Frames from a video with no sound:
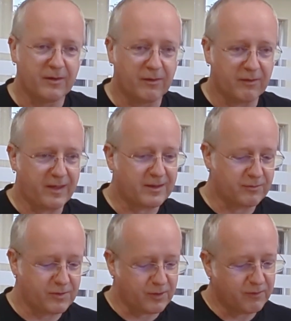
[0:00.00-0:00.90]
all of that
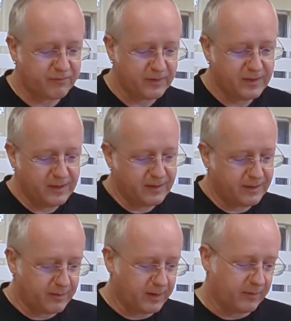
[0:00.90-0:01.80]
good stuff,
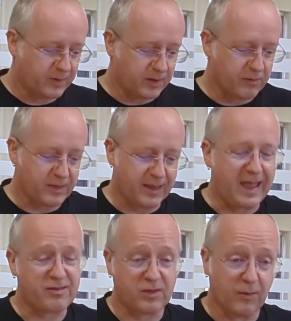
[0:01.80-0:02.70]
using
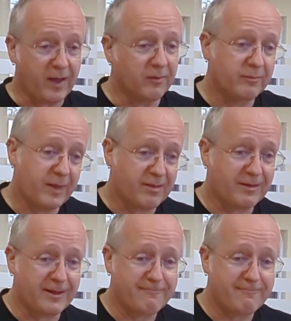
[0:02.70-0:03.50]
SQL, basically.